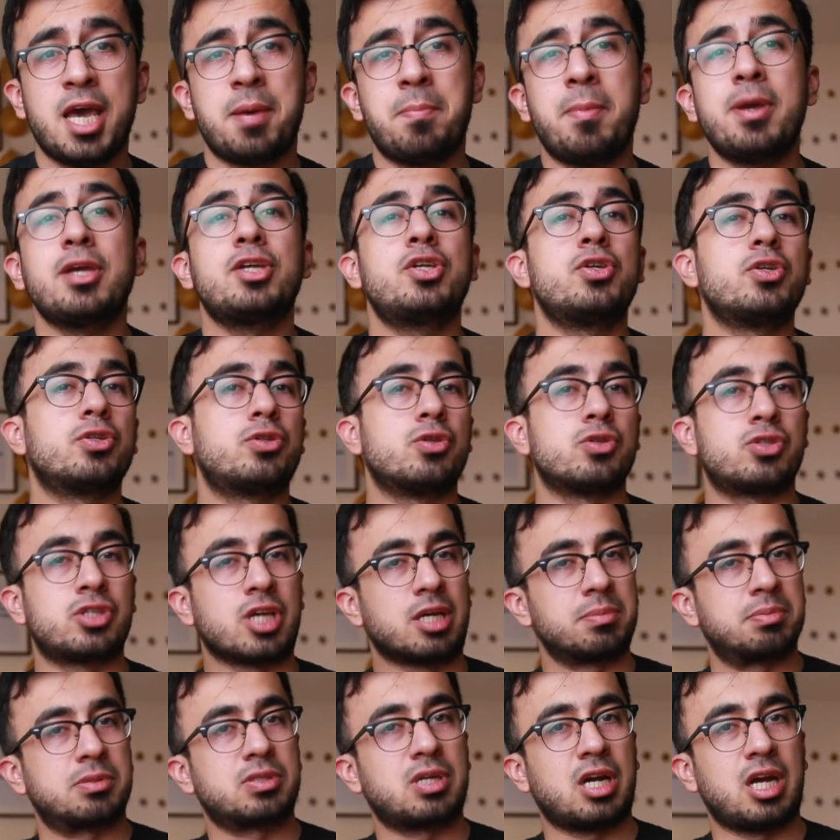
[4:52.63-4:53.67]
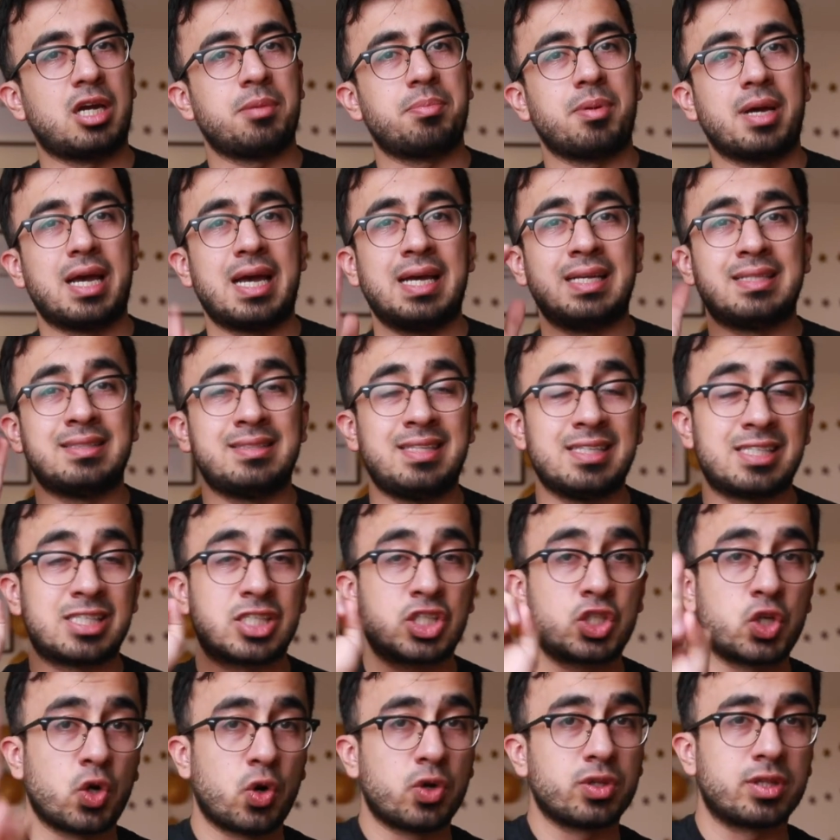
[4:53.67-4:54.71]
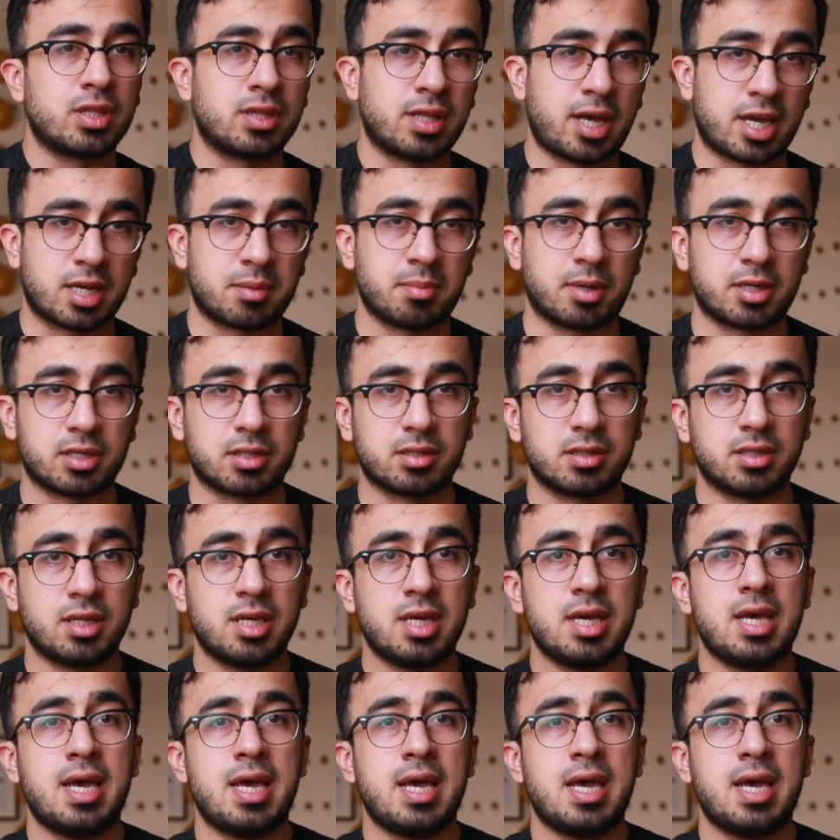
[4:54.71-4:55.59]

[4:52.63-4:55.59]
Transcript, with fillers: Make sure to subscribe and destroy the like button.